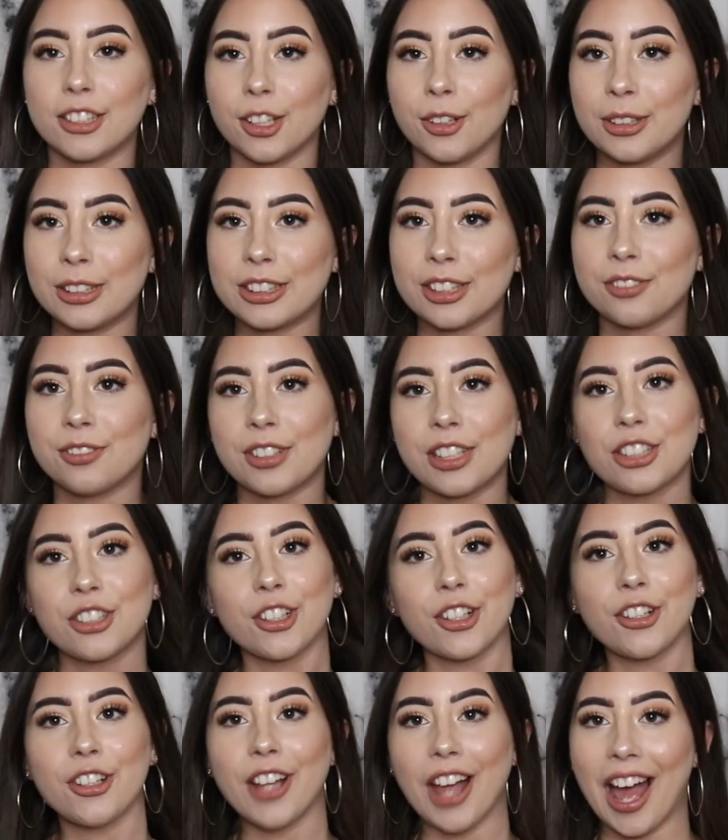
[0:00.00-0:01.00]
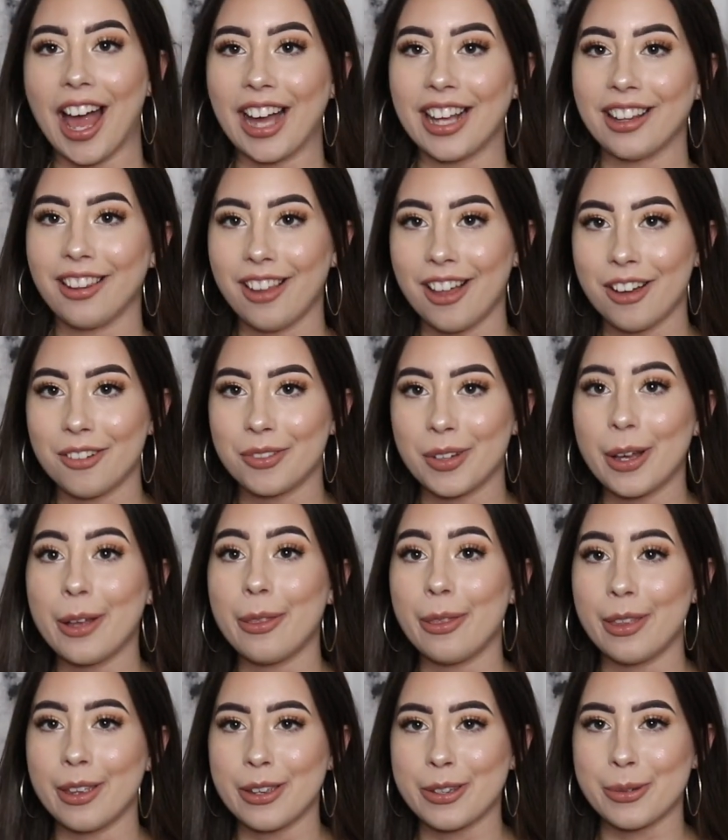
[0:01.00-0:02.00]
so it's official. I love
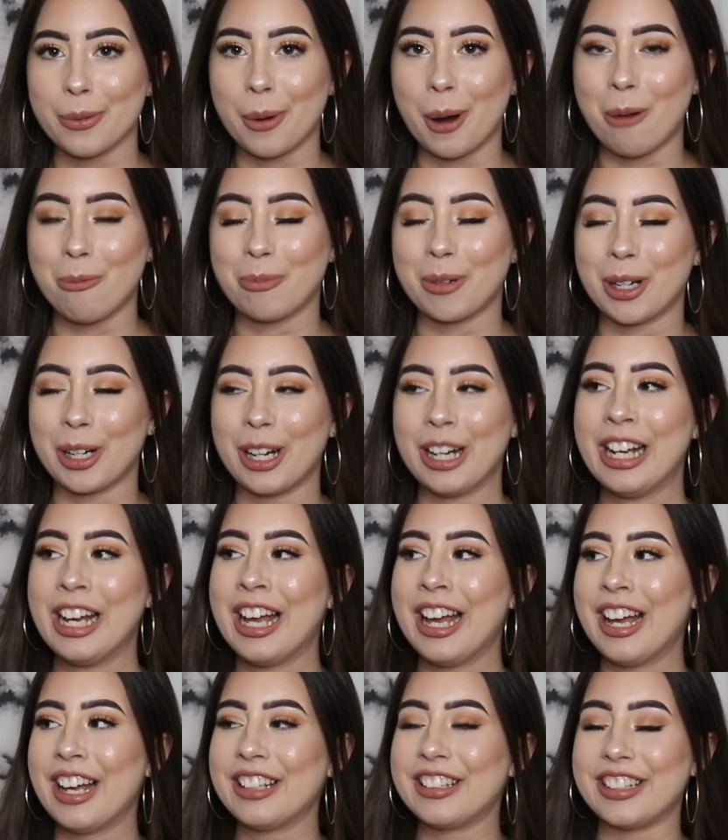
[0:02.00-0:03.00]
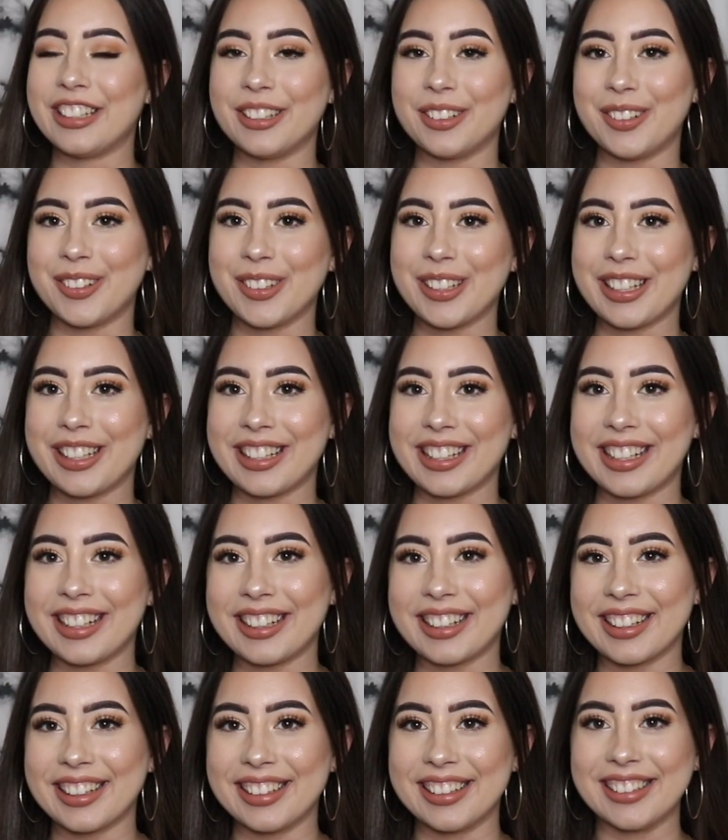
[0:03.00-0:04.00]
this romper. The only
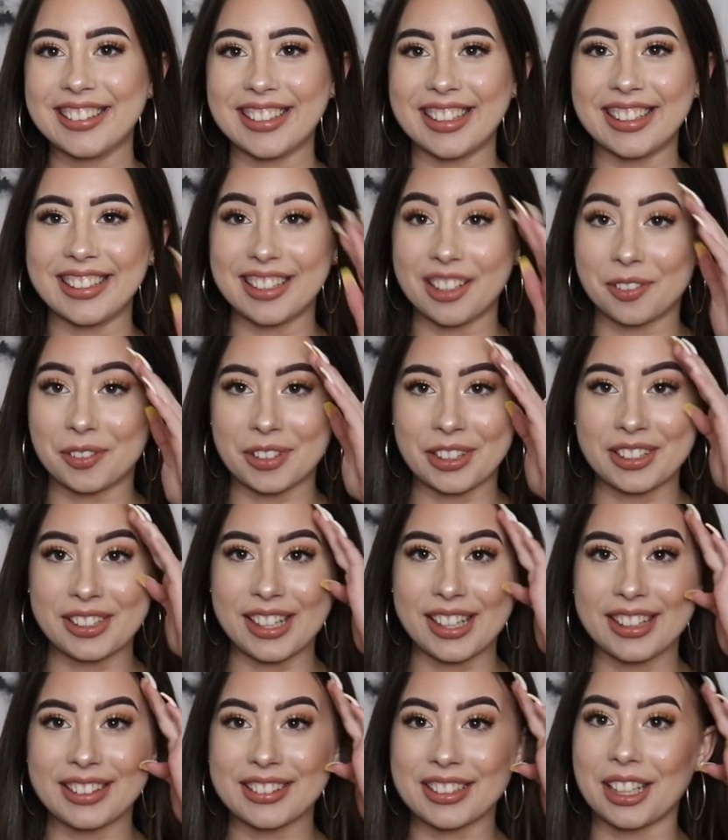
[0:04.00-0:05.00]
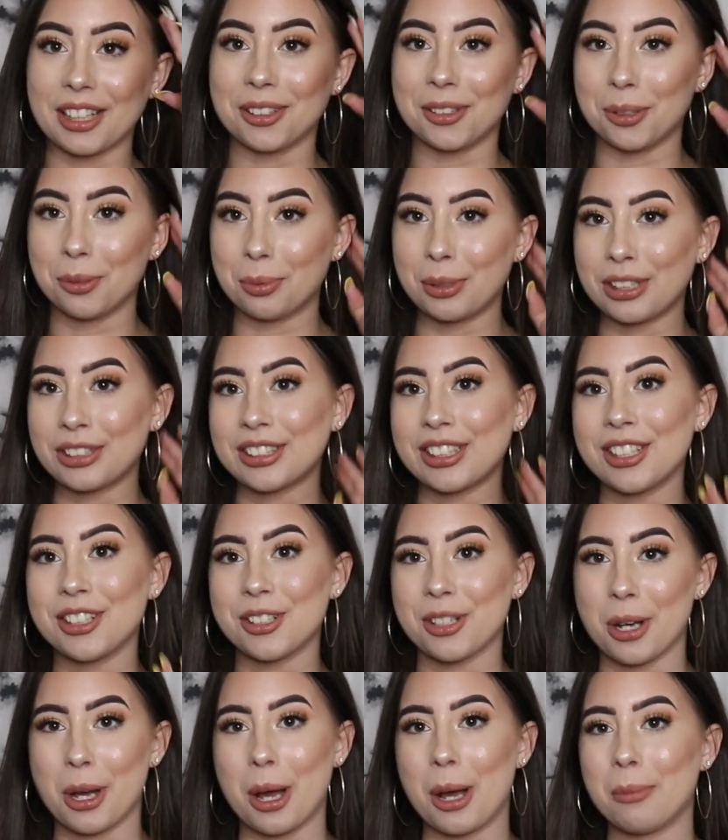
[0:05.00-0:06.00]
thing is it definitely takes a two-person
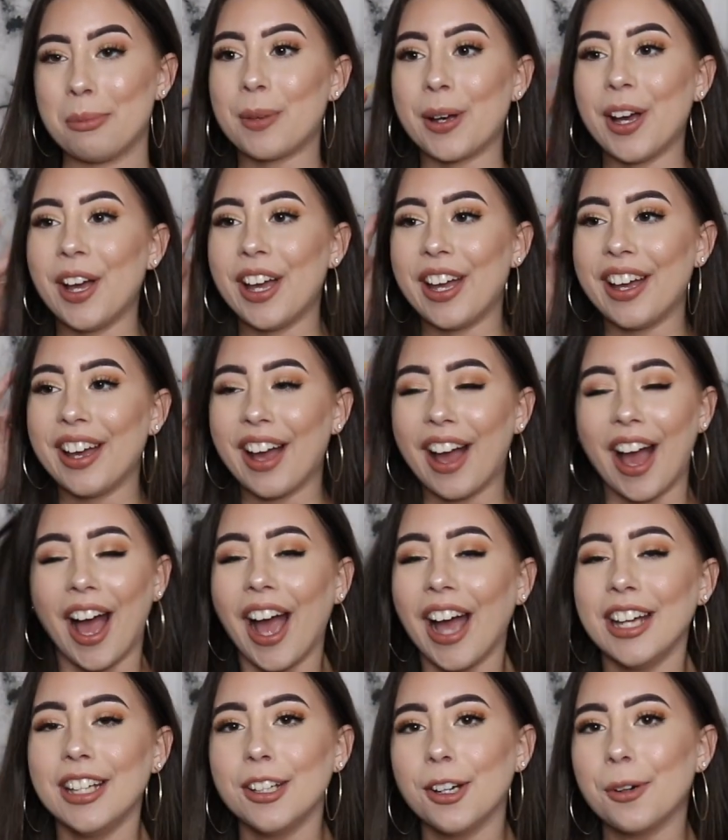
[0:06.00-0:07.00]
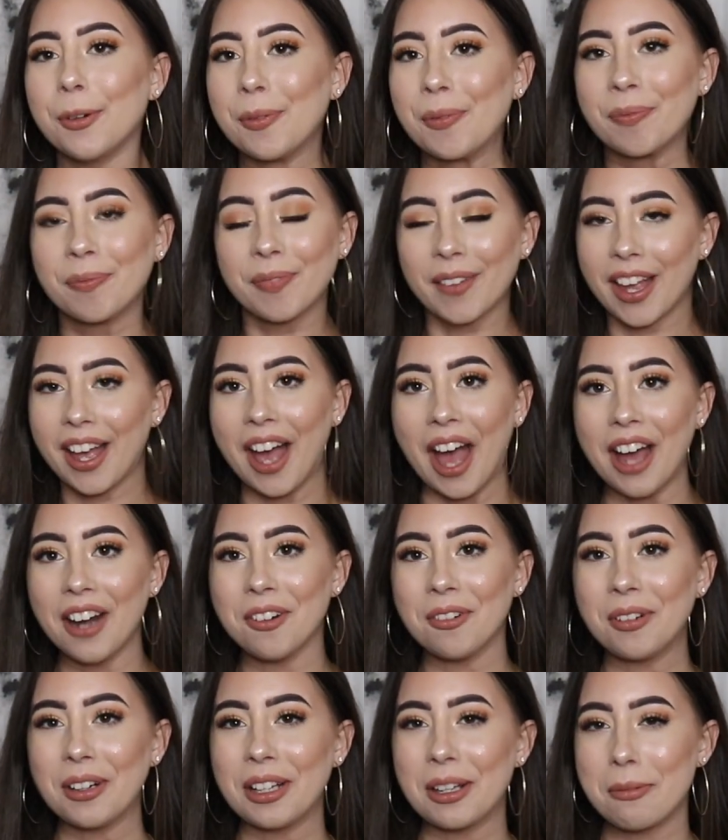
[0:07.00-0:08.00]
job, but I don't I
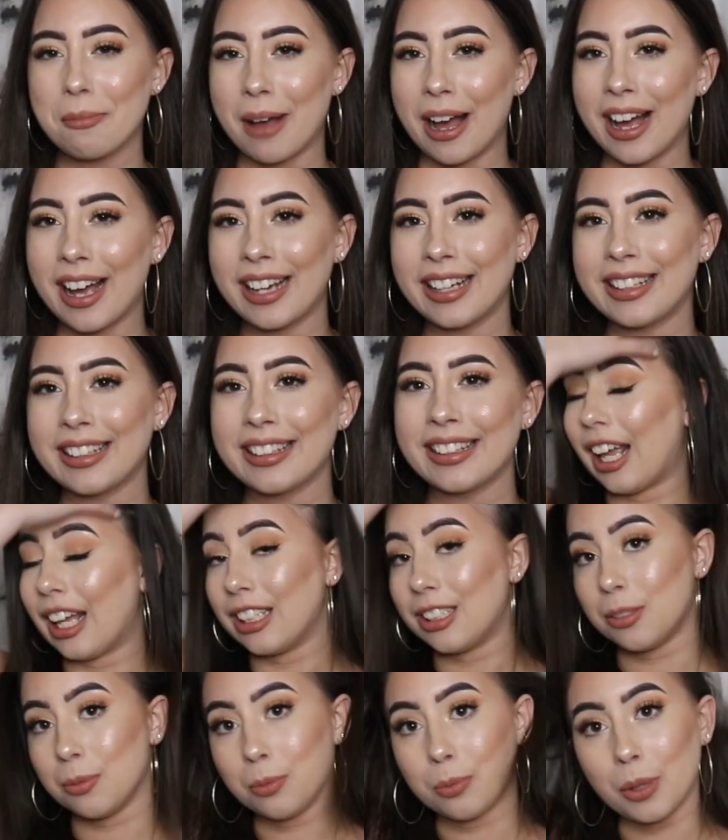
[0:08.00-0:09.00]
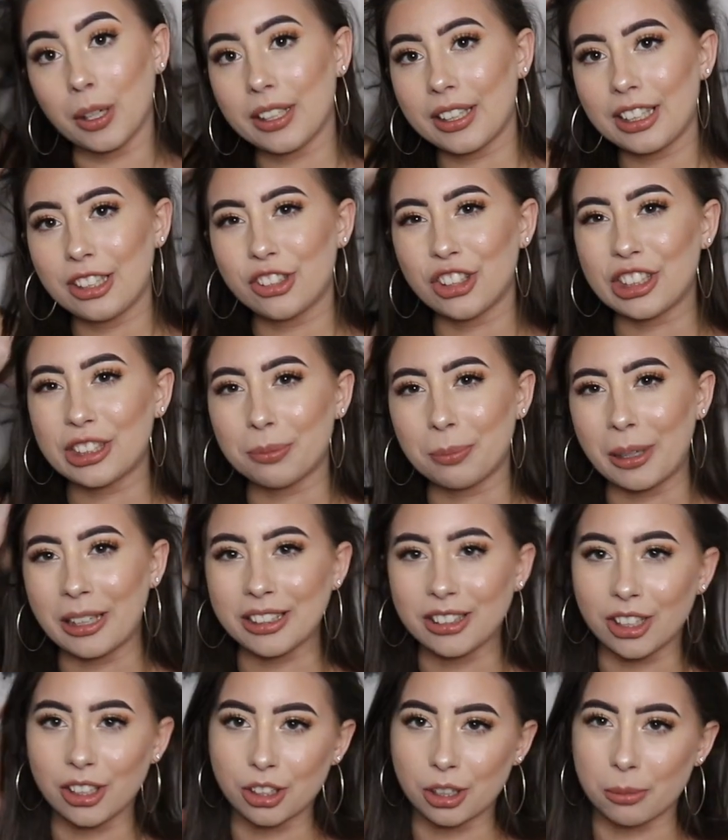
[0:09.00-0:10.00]
don't really mind. It's really just
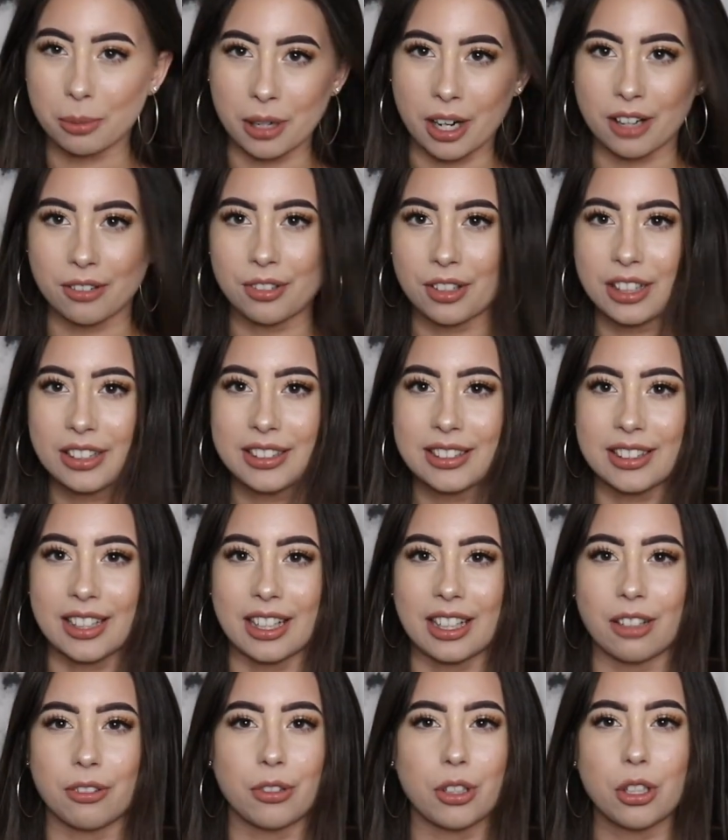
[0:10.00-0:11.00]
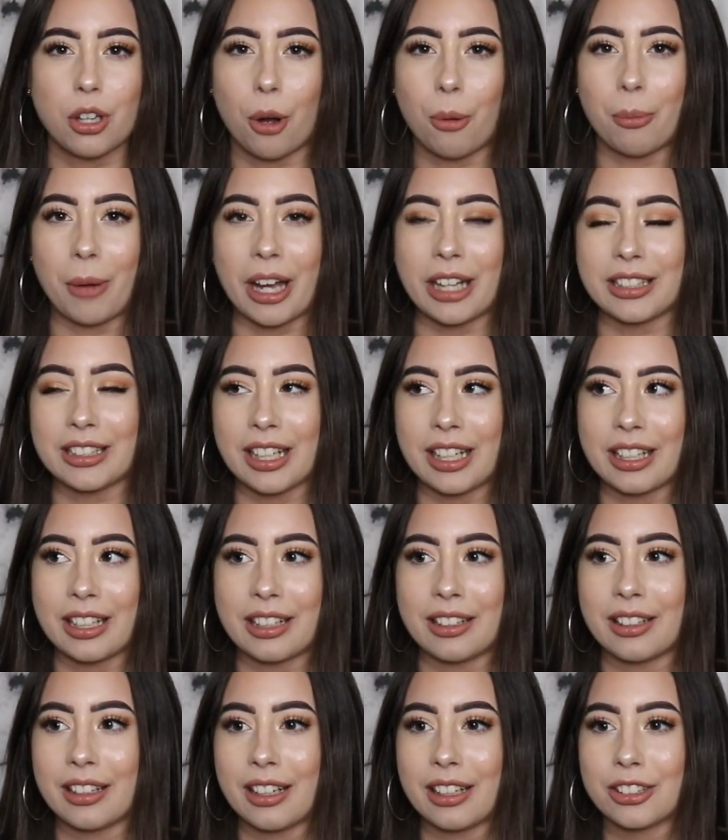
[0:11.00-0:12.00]
based on your preference. Like if you don't mind
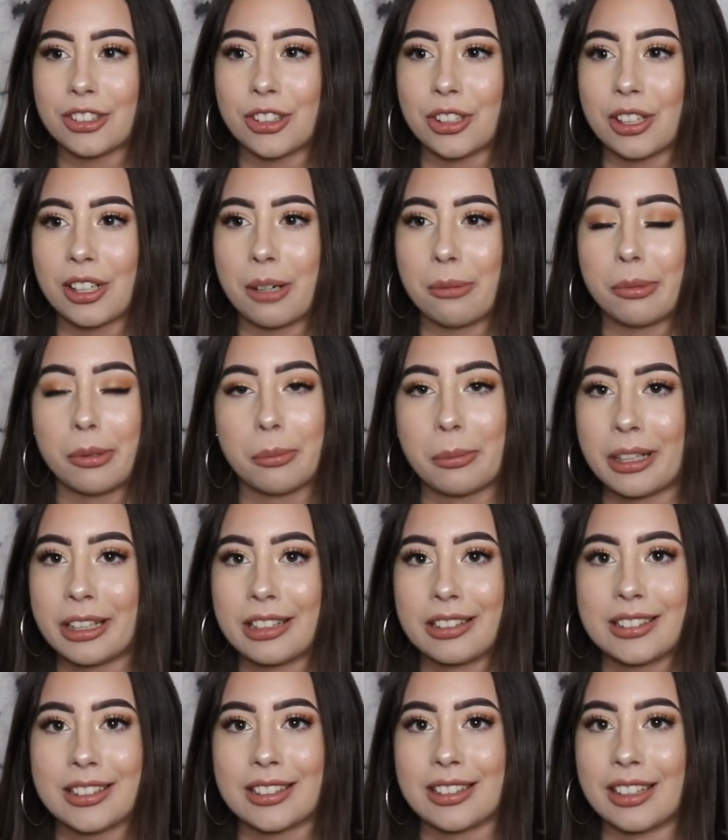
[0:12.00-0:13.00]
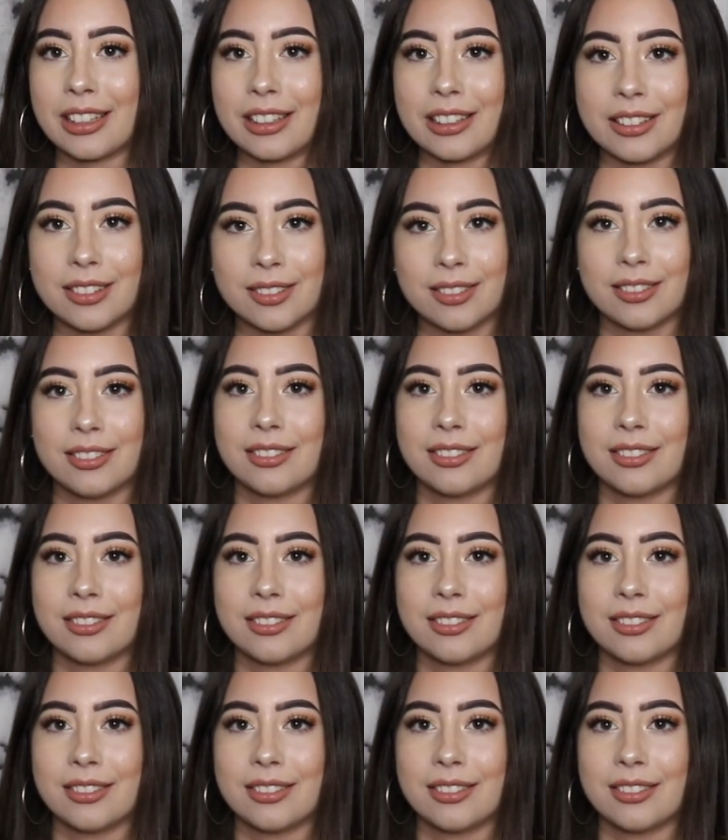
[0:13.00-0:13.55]
taking the extra couple minutes to